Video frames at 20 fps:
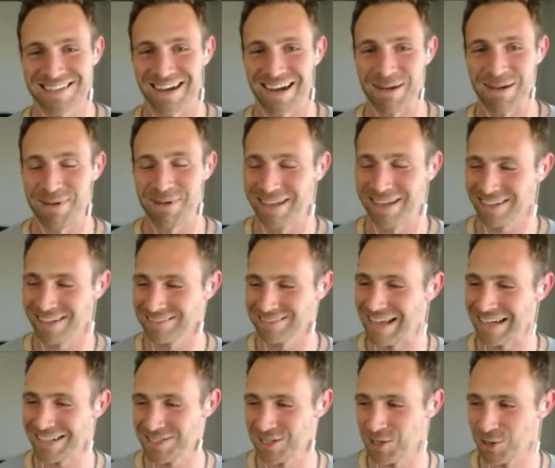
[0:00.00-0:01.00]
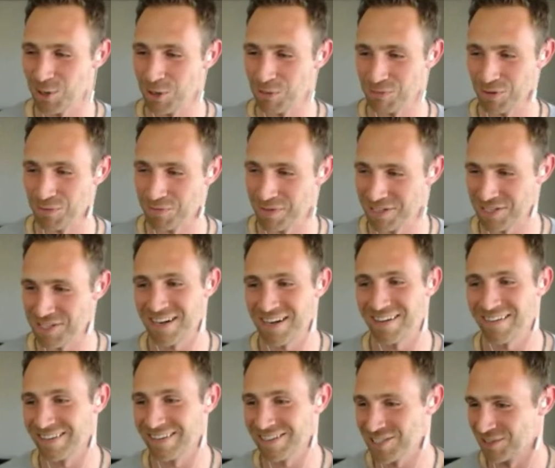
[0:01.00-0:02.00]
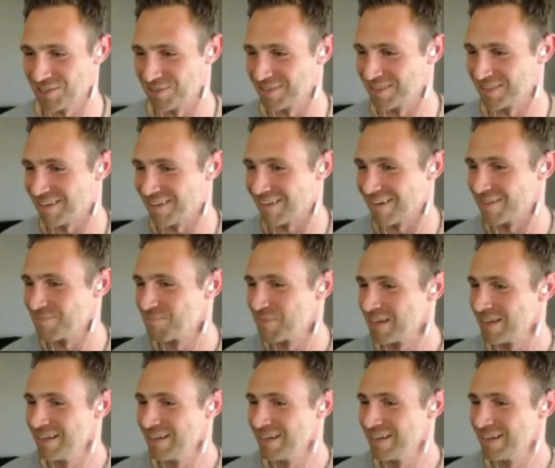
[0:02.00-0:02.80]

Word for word: Diabetic, lacto-ovo vegetarian children. All right. What does that